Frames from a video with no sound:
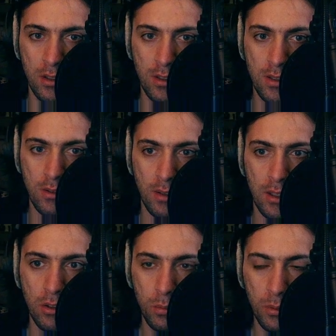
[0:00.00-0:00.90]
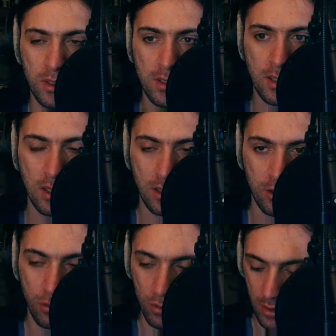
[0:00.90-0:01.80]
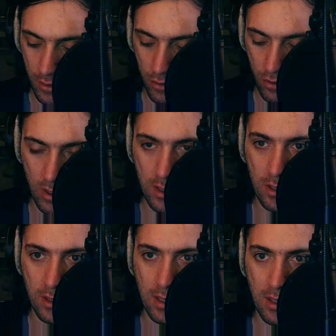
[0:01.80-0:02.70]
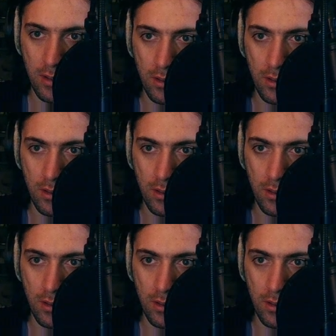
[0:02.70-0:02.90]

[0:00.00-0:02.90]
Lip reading: So I loop this kick into another track again.